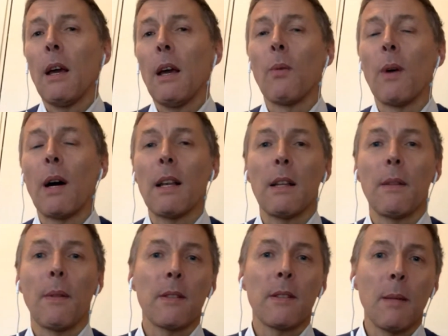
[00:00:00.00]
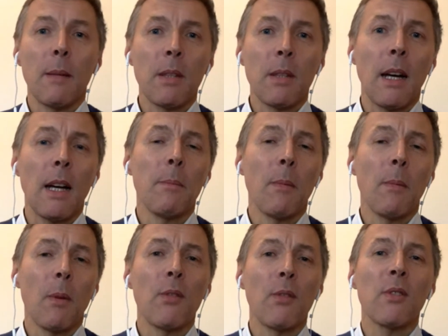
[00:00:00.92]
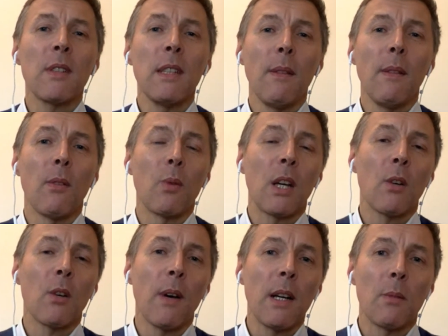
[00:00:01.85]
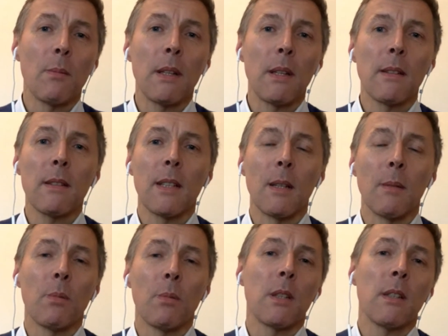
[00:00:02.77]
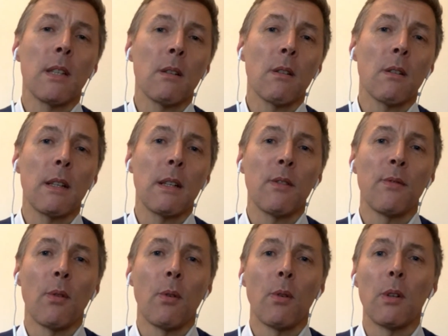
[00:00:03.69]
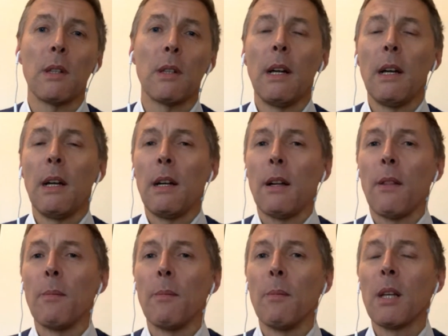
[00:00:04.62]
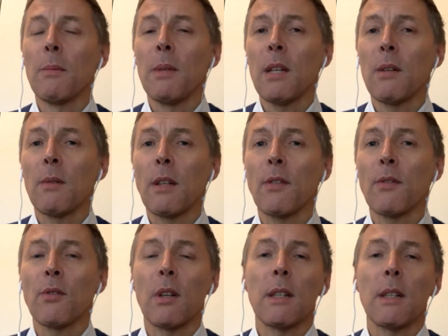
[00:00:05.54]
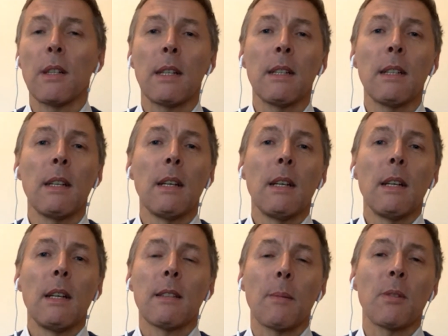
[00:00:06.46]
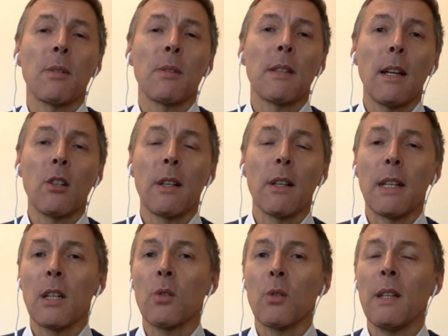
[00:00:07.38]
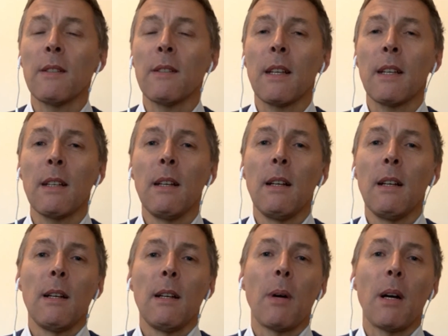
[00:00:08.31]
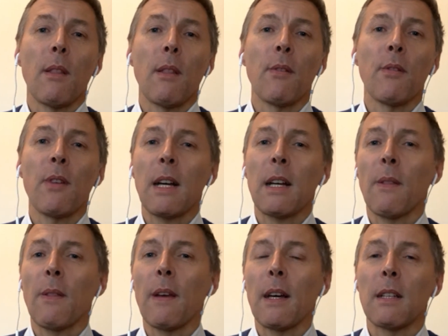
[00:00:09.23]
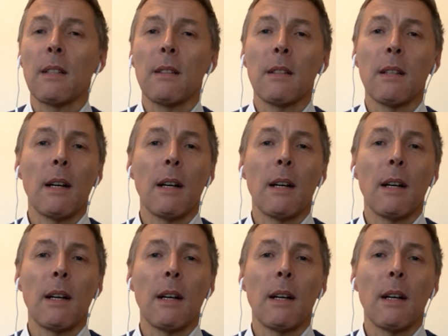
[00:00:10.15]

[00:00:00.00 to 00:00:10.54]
while at the same time, we've seen the requirements, in particular for the millimeter wave front end, substantially increasing by the fact that